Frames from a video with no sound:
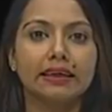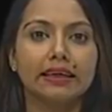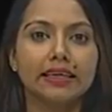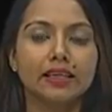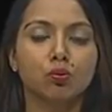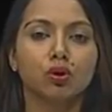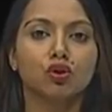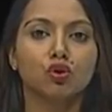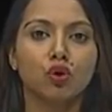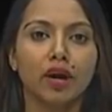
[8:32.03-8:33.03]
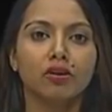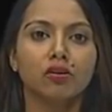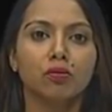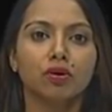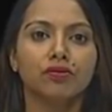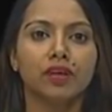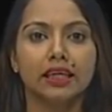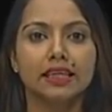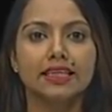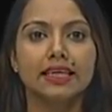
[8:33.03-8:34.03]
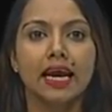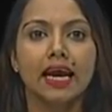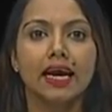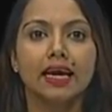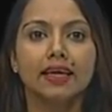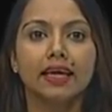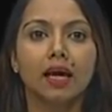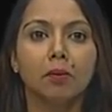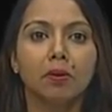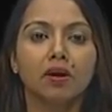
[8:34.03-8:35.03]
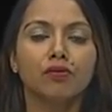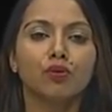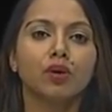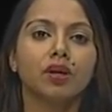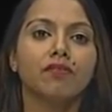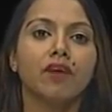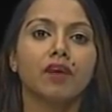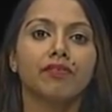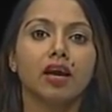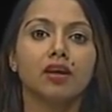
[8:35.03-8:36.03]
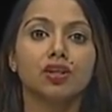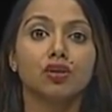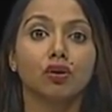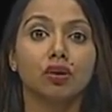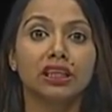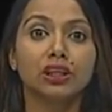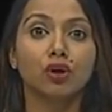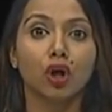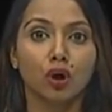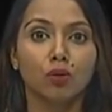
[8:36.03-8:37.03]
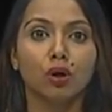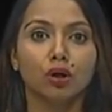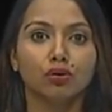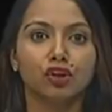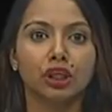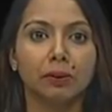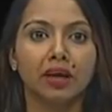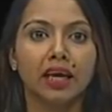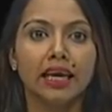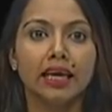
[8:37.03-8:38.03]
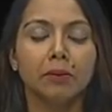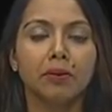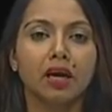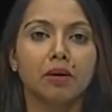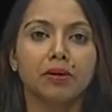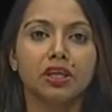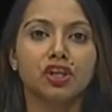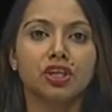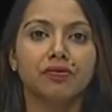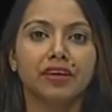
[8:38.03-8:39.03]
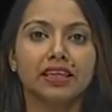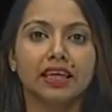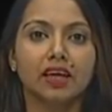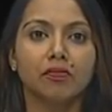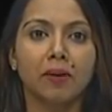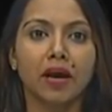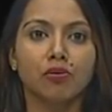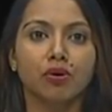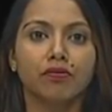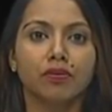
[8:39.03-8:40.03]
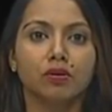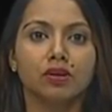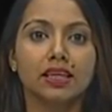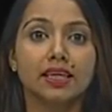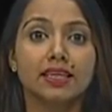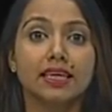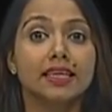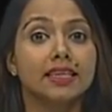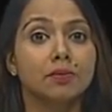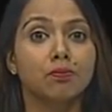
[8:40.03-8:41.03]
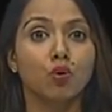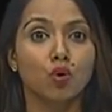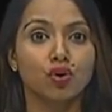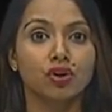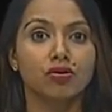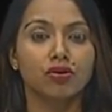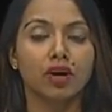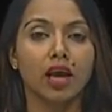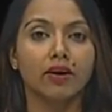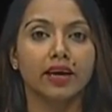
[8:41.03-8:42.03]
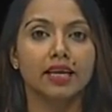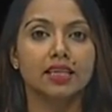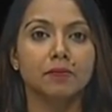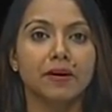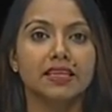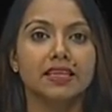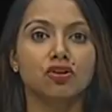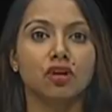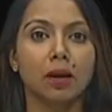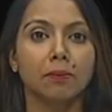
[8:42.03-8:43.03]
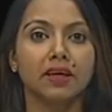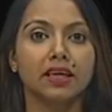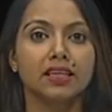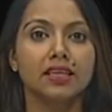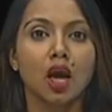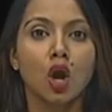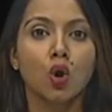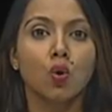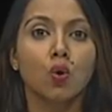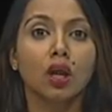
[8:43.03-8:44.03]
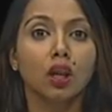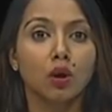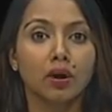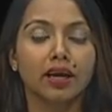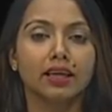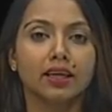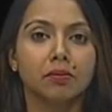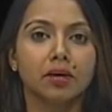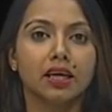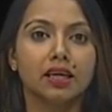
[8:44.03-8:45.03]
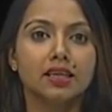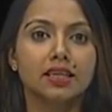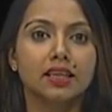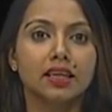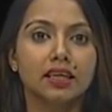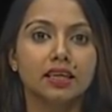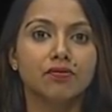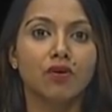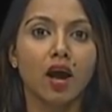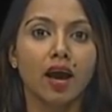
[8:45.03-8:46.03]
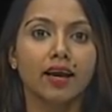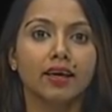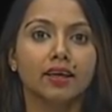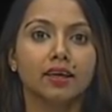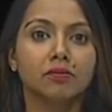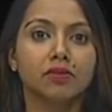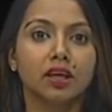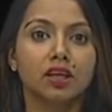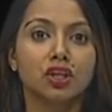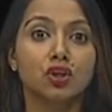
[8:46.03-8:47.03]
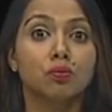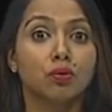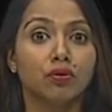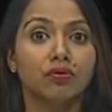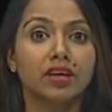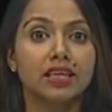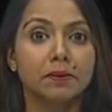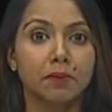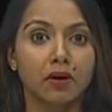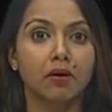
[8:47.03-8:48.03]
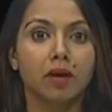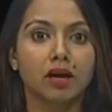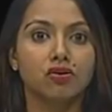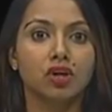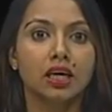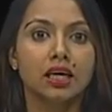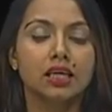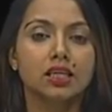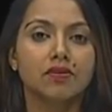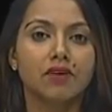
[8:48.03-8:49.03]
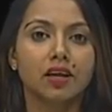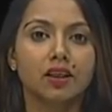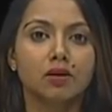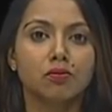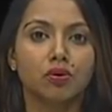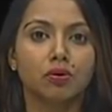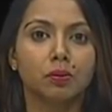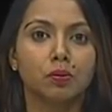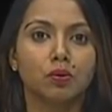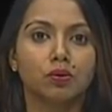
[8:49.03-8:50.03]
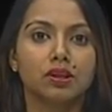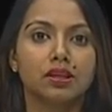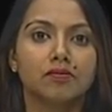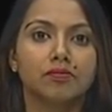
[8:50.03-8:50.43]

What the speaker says: list, will try to move tenants earning above $25,000 to home ownership. PRB Chief Executive Patrick Veal says it's important to allocate spaces to applicants who are lower income earners, and the need for higher income tenants to move is paramount. Savara Tambor reports.